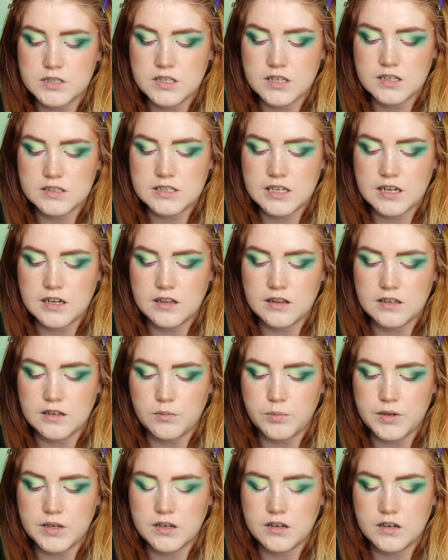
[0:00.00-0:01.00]
just going to take a little
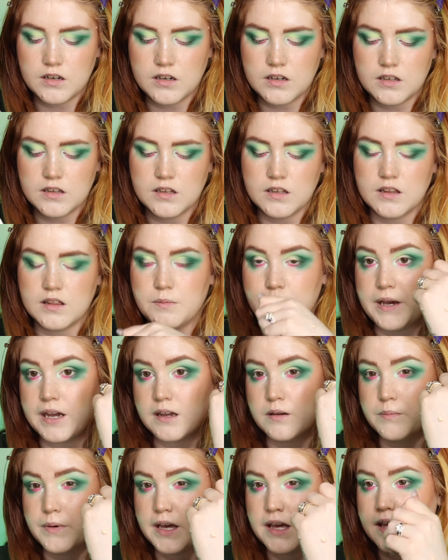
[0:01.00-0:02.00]
bit on the
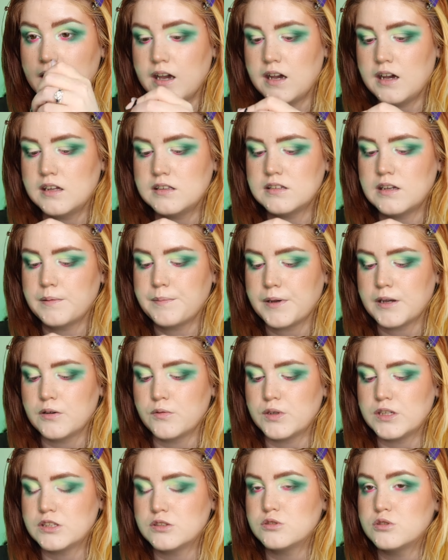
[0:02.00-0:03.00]
back of my hand. I'm
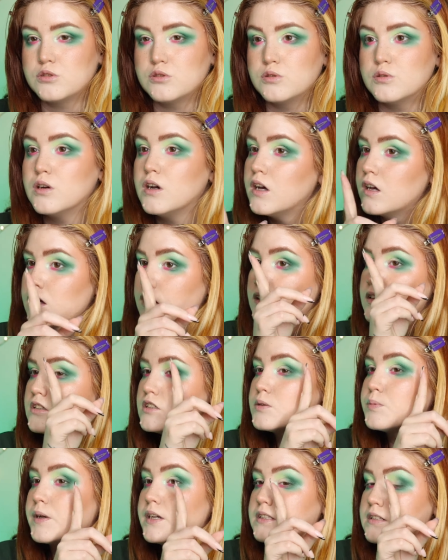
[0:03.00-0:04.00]
going to kind of
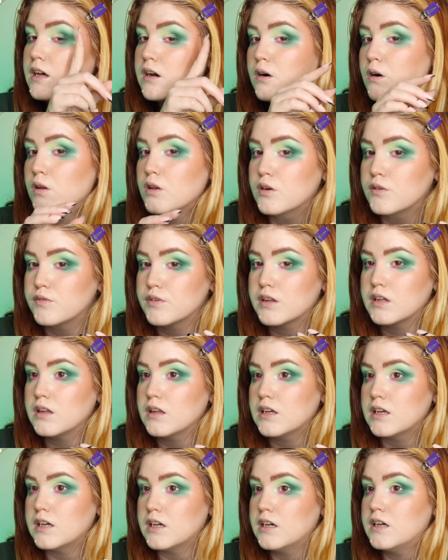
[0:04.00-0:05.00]
just place that all over the
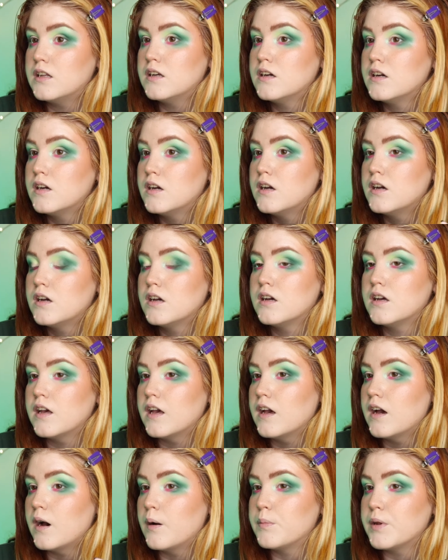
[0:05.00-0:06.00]
lid.
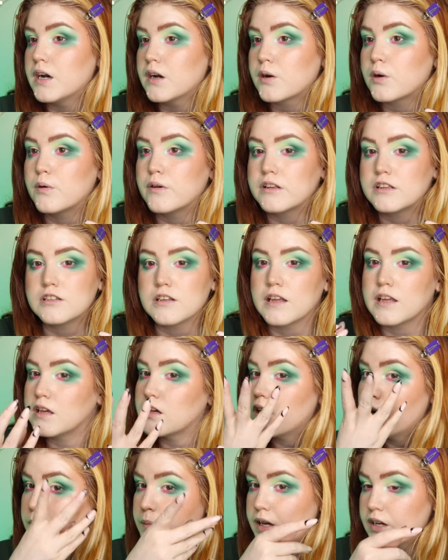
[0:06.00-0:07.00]
I'm not going to like
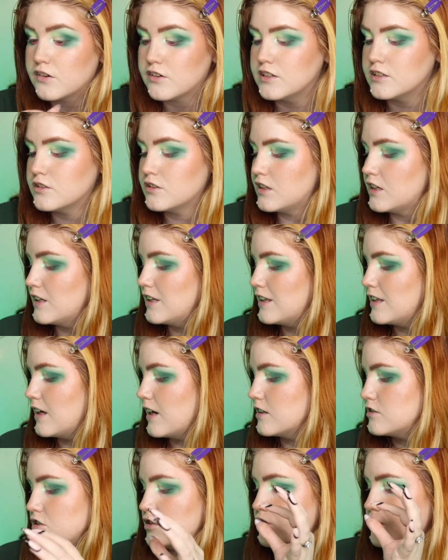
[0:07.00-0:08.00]
cut my crease or anything.
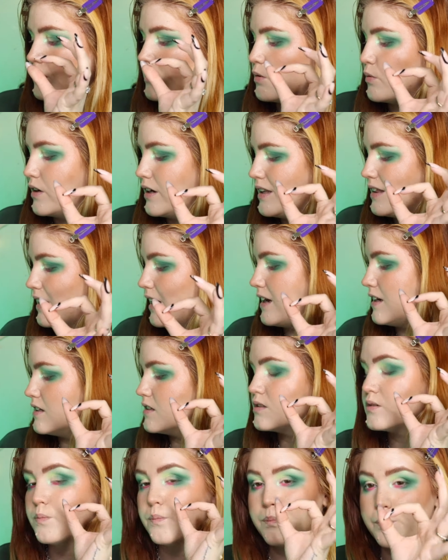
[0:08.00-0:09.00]
I just really want a
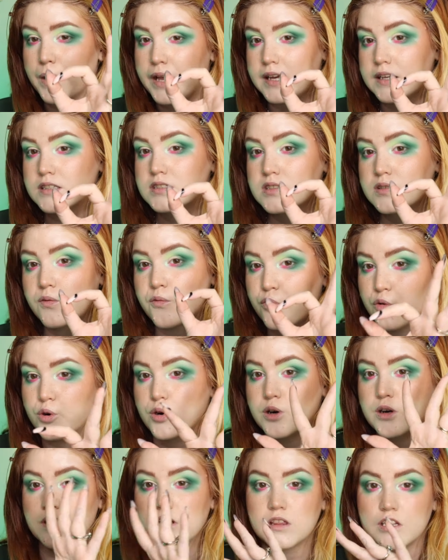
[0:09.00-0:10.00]
nice base
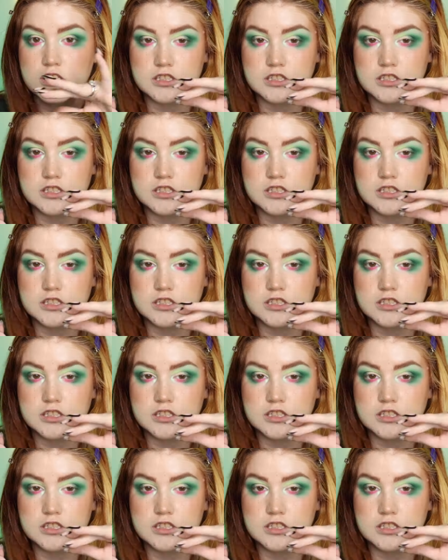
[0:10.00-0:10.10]
for the